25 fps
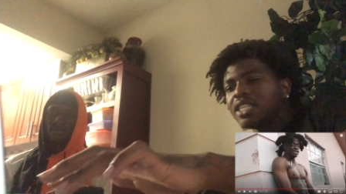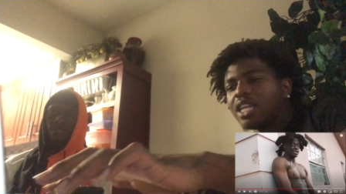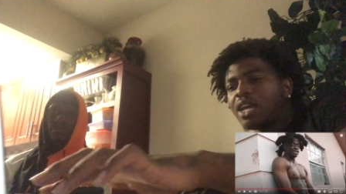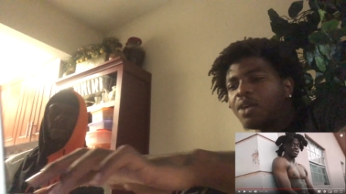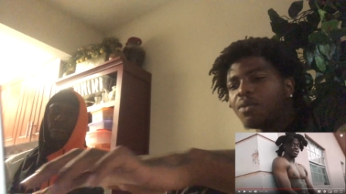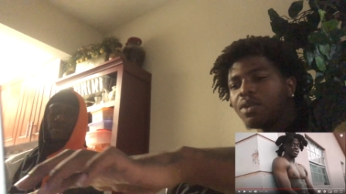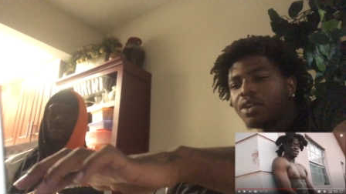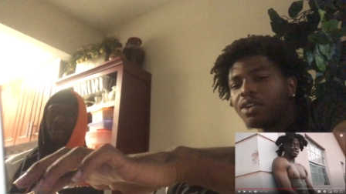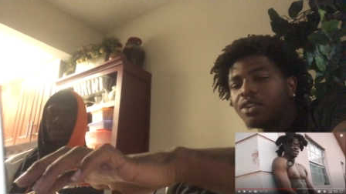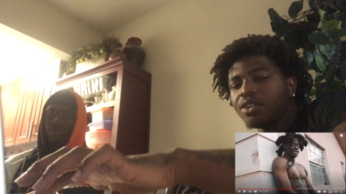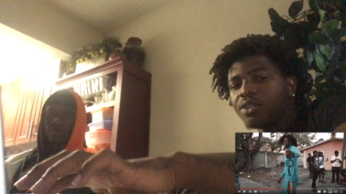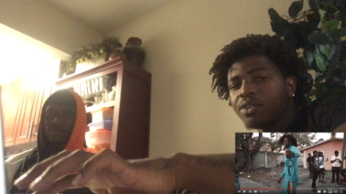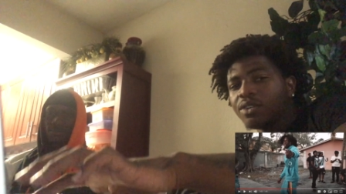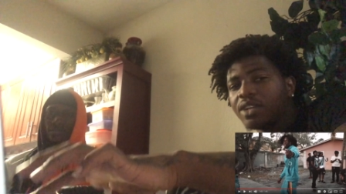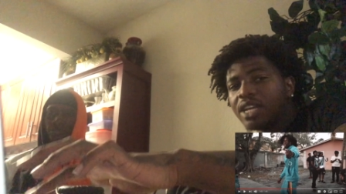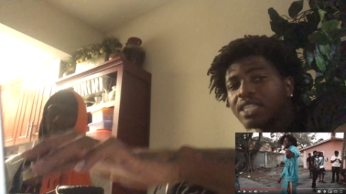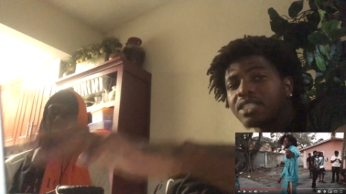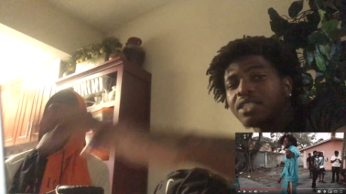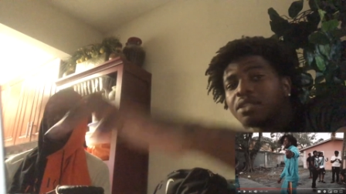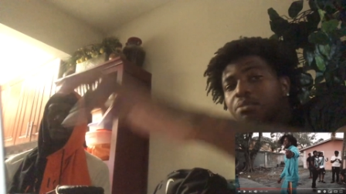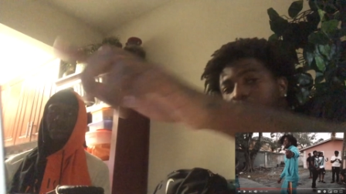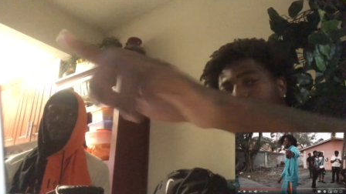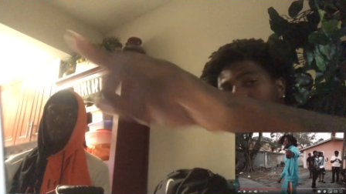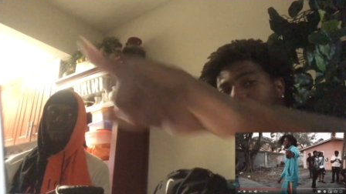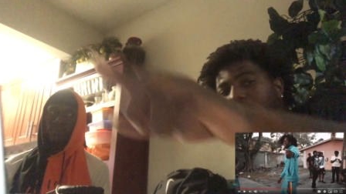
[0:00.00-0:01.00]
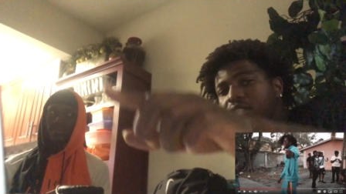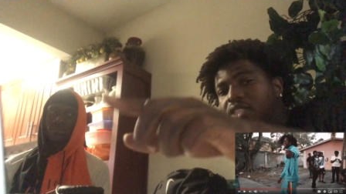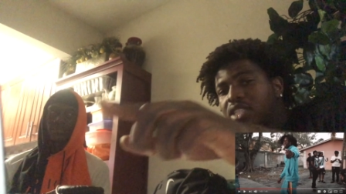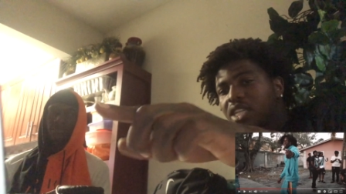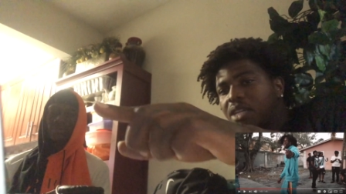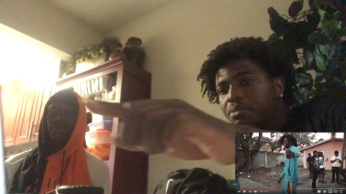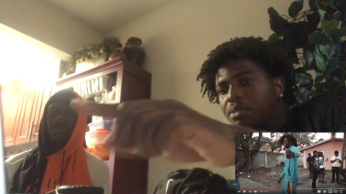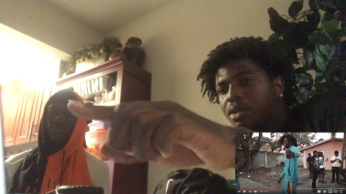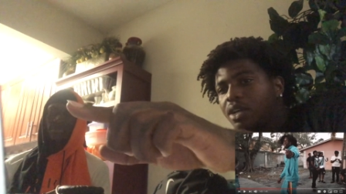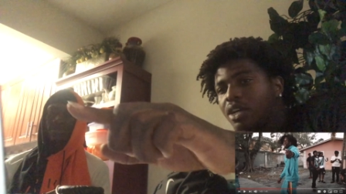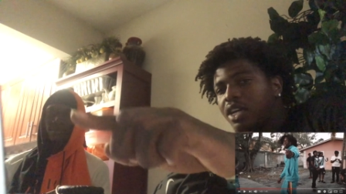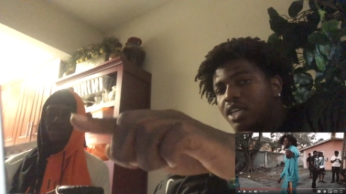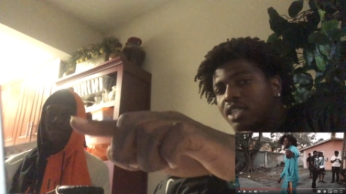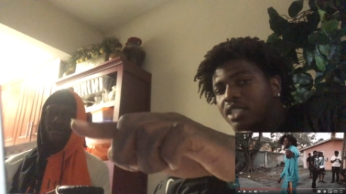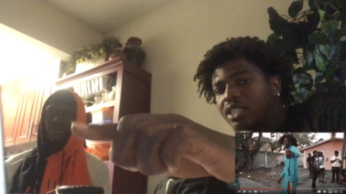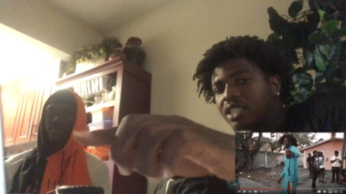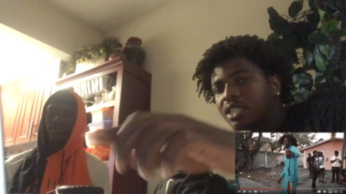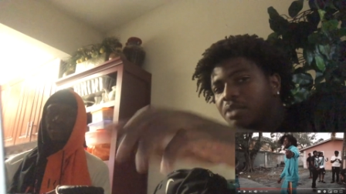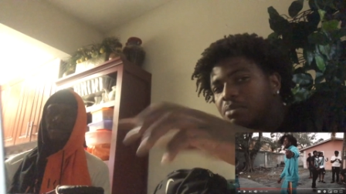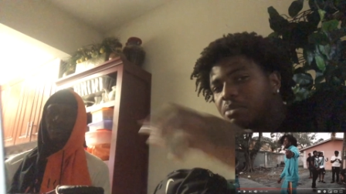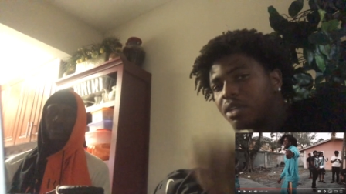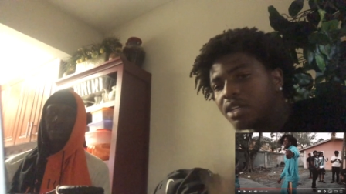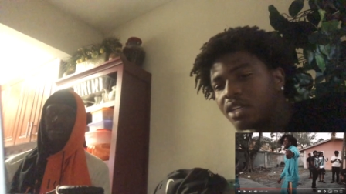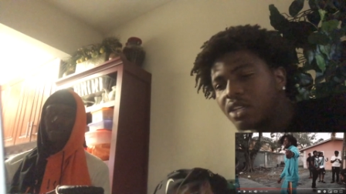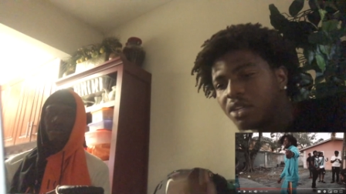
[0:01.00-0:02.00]
that want to know, that's the police that be our shit,
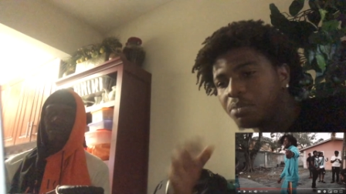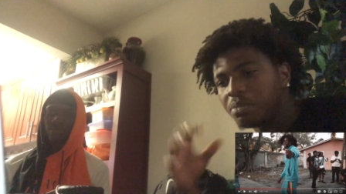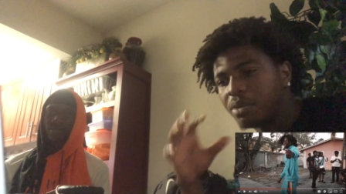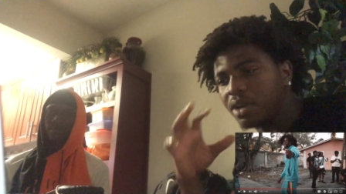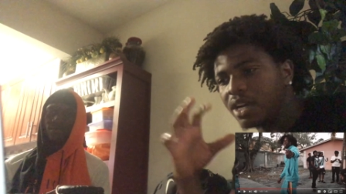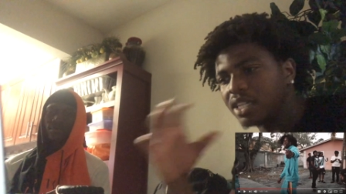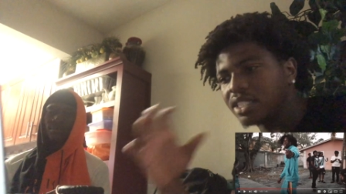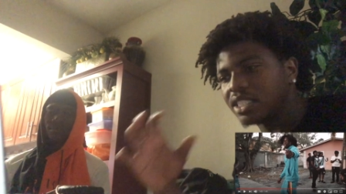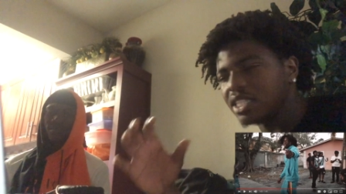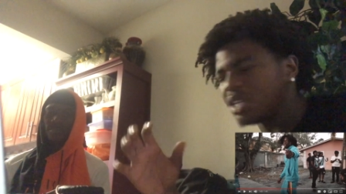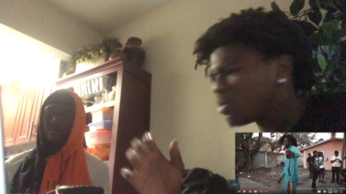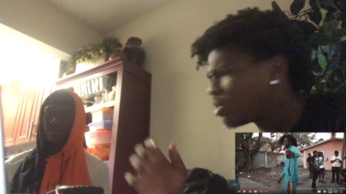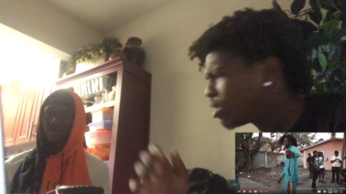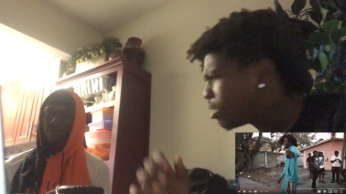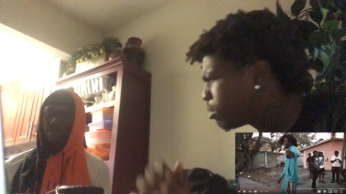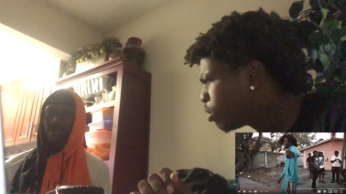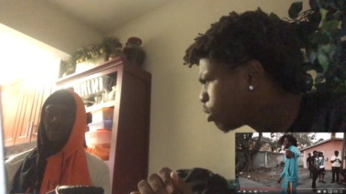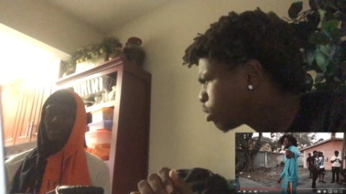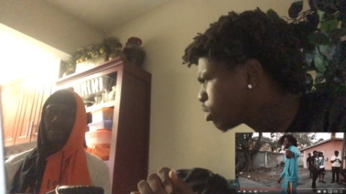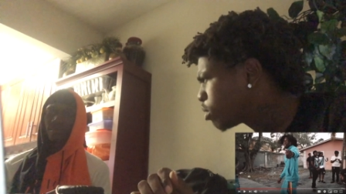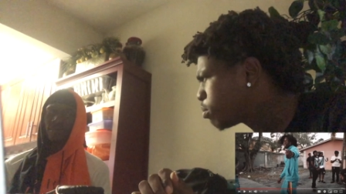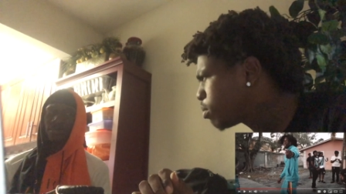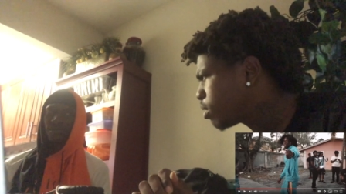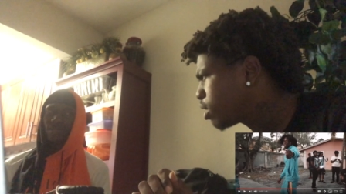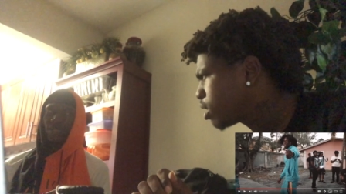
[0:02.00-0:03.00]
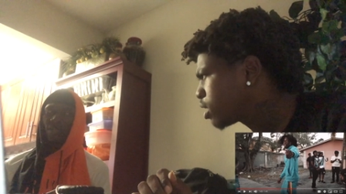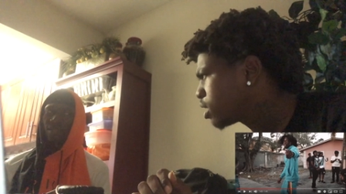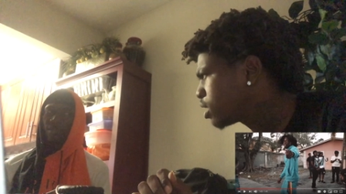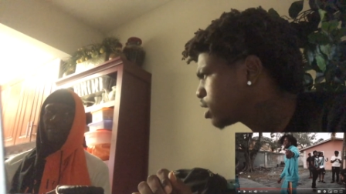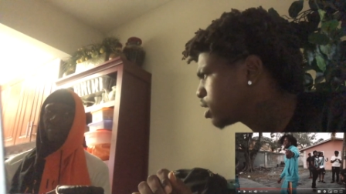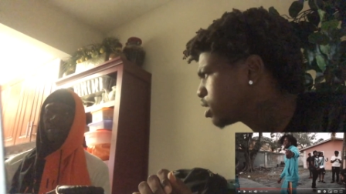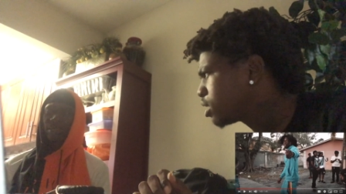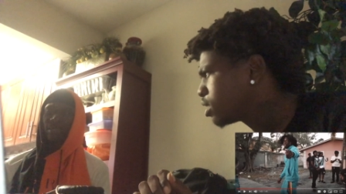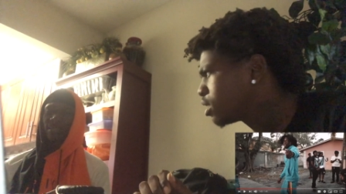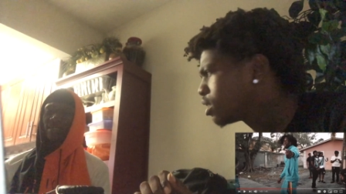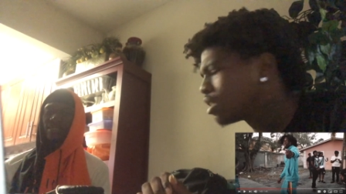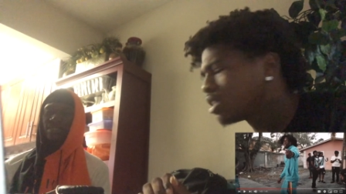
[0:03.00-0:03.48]
but it'll probably say, what, Oakland Park, in it?